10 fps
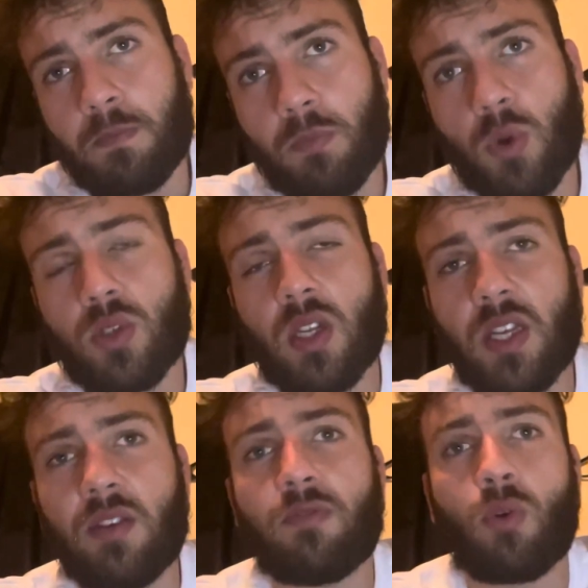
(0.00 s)

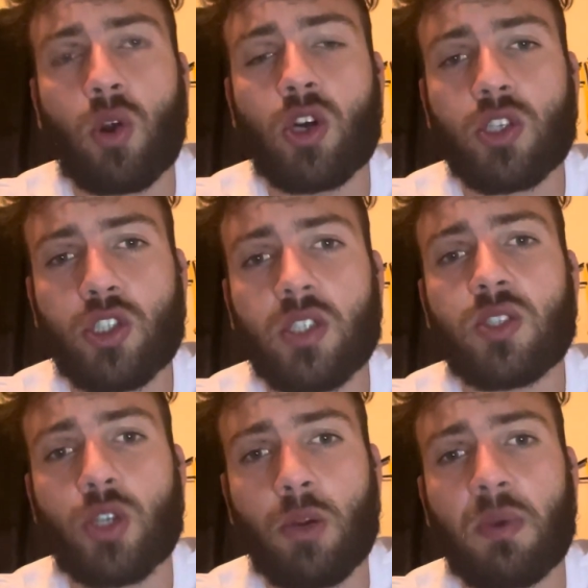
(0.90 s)
Mostly four countries,
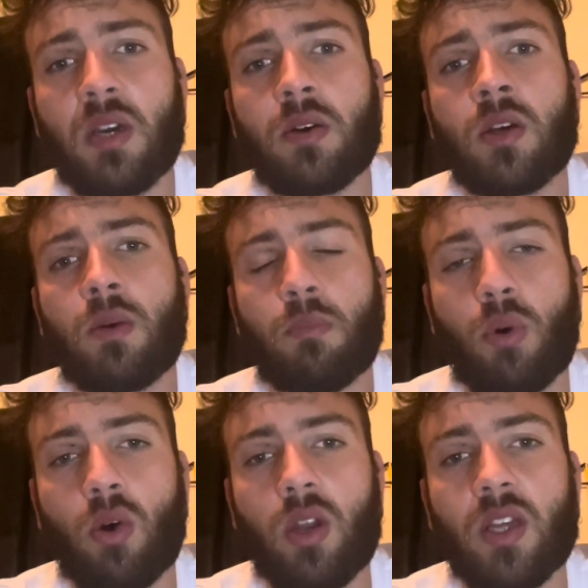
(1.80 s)
Serbia,
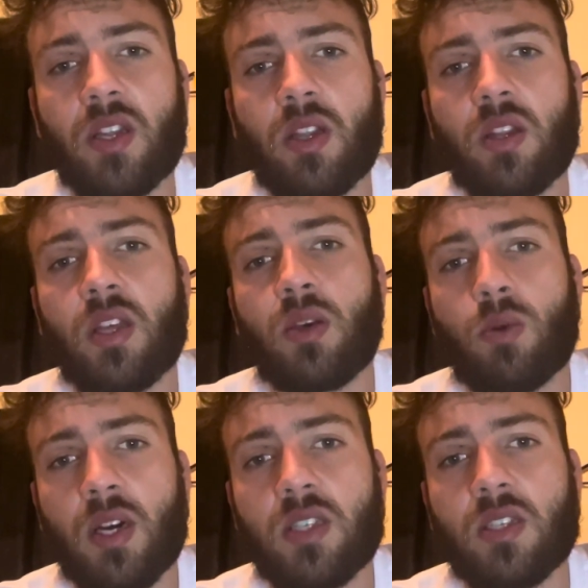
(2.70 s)
Poland, the
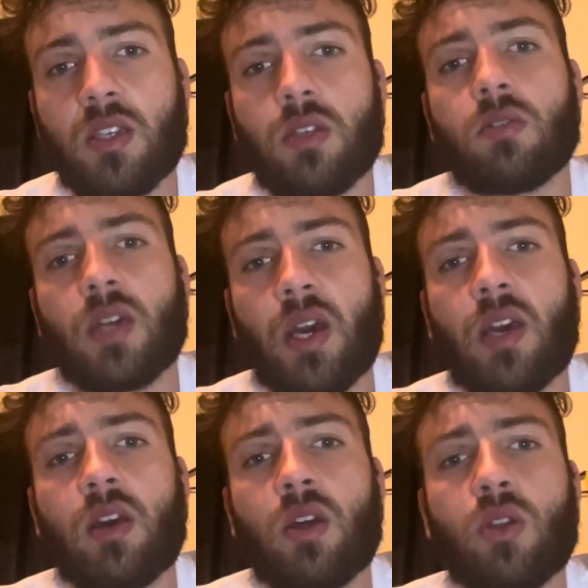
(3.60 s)
US, and
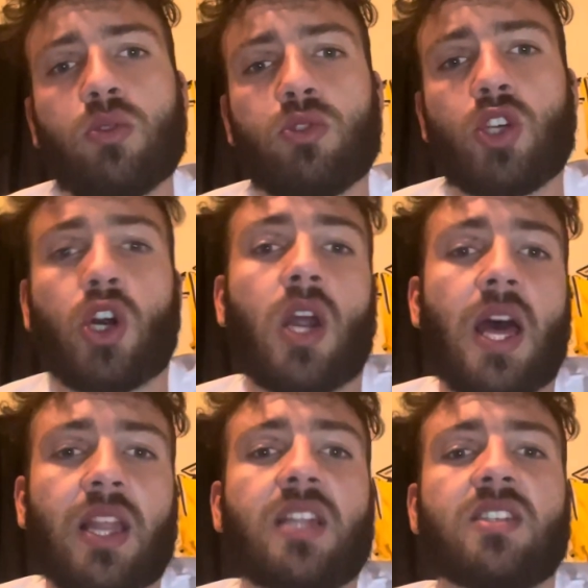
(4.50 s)
UK, to see our
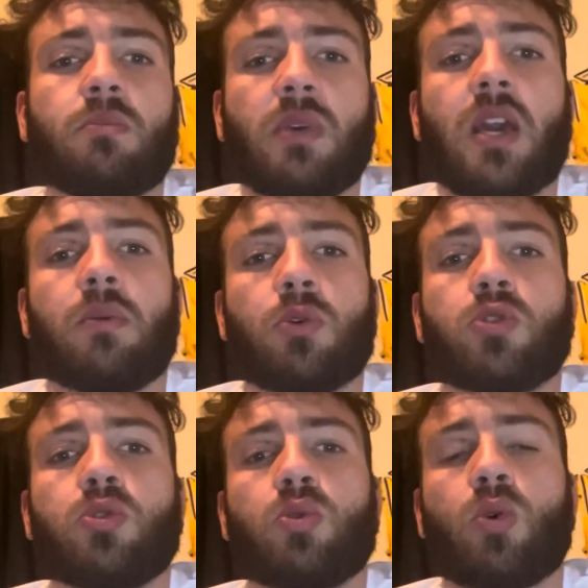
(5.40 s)
athletes and be able
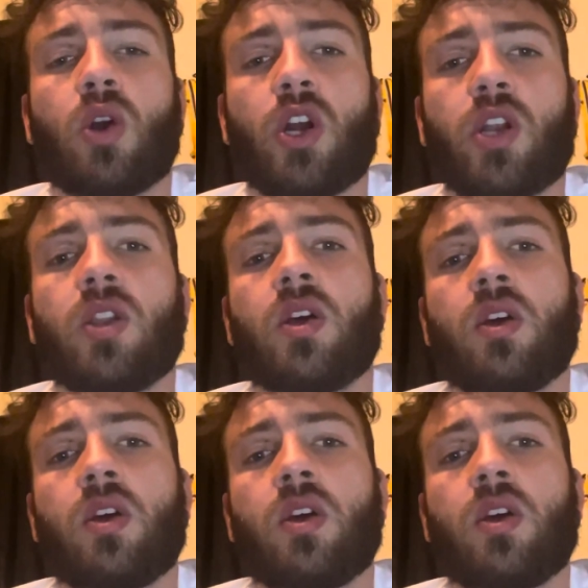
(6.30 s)
to earn